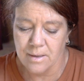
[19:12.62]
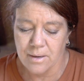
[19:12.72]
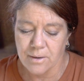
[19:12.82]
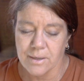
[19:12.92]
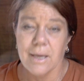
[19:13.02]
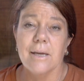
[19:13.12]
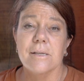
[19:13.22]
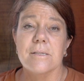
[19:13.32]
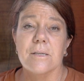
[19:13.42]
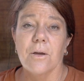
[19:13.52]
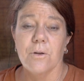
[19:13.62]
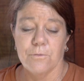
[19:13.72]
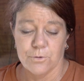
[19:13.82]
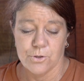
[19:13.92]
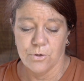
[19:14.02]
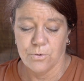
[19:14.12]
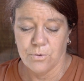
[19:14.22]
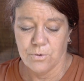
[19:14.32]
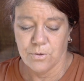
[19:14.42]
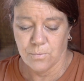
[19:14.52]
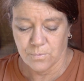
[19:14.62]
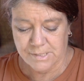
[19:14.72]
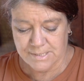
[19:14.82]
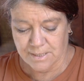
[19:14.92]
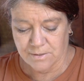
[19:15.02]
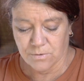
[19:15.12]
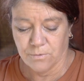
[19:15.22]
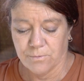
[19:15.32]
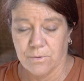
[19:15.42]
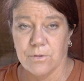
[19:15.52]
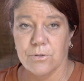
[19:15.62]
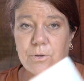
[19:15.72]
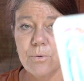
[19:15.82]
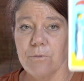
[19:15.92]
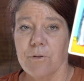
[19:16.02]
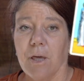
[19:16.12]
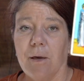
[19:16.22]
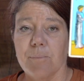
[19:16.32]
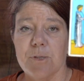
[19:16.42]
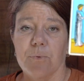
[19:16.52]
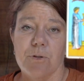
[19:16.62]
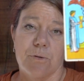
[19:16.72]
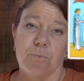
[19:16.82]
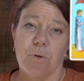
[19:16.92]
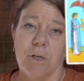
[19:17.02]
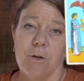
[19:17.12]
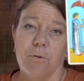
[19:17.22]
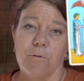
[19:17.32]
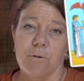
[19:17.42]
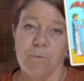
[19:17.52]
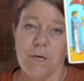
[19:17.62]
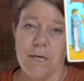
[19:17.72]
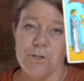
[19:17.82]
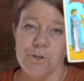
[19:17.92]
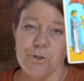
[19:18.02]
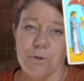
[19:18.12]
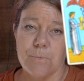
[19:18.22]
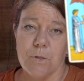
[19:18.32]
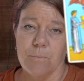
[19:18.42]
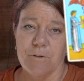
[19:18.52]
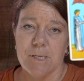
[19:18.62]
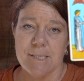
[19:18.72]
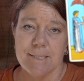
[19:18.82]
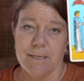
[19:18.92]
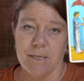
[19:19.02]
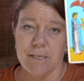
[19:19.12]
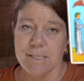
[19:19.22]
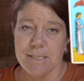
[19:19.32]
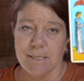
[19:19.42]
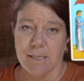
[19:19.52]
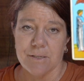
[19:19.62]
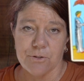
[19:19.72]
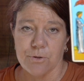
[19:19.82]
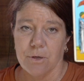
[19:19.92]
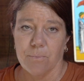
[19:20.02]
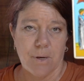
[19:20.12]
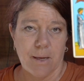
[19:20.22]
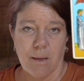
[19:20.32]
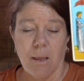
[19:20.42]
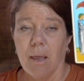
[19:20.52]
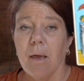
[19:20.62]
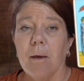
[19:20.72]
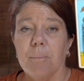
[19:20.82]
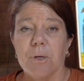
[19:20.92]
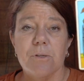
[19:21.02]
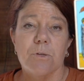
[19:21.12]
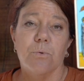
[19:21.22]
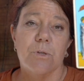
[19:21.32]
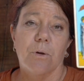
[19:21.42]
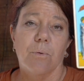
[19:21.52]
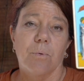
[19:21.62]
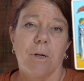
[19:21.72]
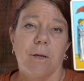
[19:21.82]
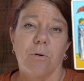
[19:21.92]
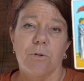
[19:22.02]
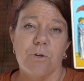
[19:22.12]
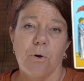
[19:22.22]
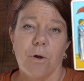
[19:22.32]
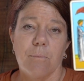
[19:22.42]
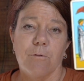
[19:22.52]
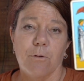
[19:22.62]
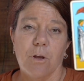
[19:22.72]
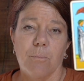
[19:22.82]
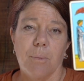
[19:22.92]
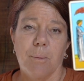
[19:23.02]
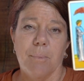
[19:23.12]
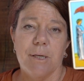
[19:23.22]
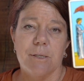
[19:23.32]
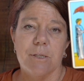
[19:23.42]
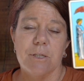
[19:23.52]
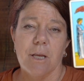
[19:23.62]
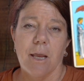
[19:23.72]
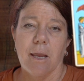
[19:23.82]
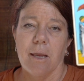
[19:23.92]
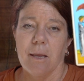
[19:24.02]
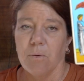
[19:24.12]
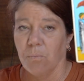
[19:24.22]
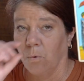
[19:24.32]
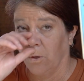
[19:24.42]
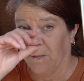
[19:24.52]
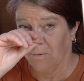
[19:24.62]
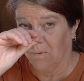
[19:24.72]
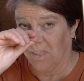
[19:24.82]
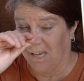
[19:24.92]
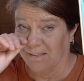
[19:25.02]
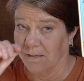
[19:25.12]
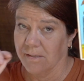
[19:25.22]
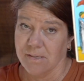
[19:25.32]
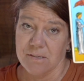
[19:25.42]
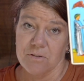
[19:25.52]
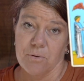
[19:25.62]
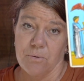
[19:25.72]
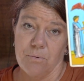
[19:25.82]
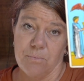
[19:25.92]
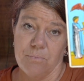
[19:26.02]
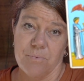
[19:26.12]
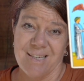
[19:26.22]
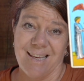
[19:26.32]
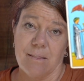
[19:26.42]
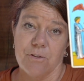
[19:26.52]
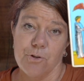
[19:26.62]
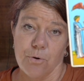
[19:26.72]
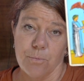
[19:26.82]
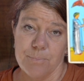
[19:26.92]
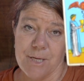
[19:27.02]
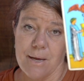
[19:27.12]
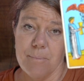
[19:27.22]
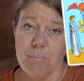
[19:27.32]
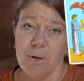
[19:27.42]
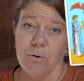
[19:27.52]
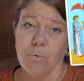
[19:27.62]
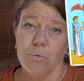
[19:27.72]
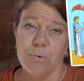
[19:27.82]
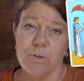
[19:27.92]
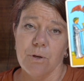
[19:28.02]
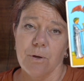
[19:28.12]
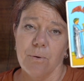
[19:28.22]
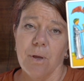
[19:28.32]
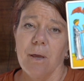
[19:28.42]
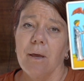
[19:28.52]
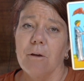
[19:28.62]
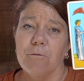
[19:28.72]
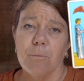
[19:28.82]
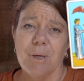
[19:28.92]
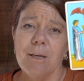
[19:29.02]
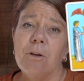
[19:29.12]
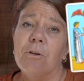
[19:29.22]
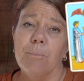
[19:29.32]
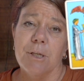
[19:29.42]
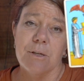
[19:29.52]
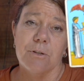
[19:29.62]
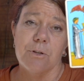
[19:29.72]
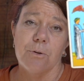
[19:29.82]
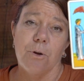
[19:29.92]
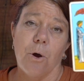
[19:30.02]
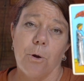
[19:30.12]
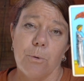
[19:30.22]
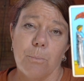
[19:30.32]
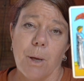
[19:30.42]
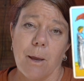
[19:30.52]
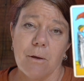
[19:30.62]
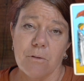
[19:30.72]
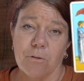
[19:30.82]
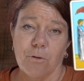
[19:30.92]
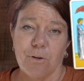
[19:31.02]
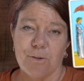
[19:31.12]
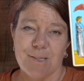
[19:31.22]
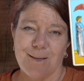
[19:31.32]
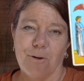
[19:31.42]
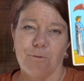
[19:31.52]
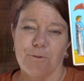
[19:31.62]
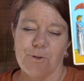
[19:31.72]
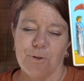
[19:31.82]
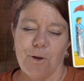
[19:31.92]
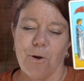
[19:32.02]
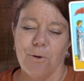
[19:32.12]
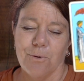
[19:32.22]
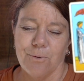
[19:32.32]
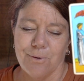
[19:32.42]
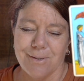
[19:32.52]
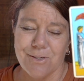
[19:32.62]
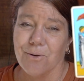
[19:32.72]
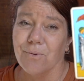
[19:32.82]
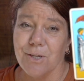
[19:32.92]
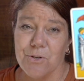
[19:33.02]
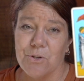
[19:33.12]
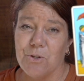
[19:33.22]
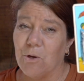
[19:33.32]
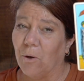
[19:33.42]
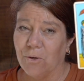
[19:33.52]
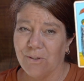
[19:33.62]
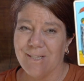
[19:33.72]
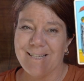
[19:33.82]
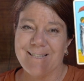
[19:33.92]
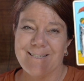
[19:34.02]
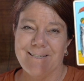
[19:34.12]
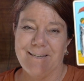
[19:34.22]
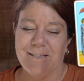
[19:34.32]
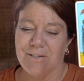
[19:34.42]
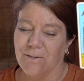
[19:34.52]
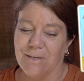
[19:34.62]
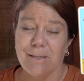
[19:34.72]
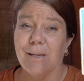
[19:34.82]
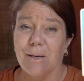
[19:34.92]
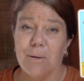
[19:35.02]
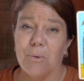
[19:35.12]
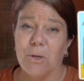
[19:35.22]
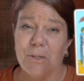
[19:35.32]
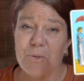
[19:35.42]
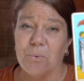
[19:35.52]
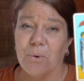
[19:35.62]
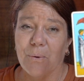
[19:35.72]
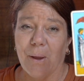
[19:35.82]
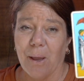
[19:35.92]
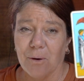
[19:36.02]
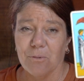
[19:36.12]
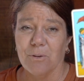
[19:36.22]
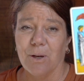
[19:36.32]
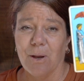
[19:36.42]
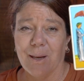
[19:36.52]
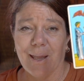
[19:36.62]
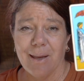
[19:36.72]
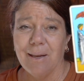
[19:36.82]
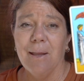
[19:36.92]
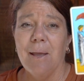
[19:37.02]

Okay, so for June we start off with the 2 of Cups, which is really good for relationships. Obviously you can see that straight away, but it's also a really good time for commitment and working with others to get the job done, but also for being committed to your own path, to yourself, to your own direction, your own destiny. Don't let anybody talk you out of it, okay?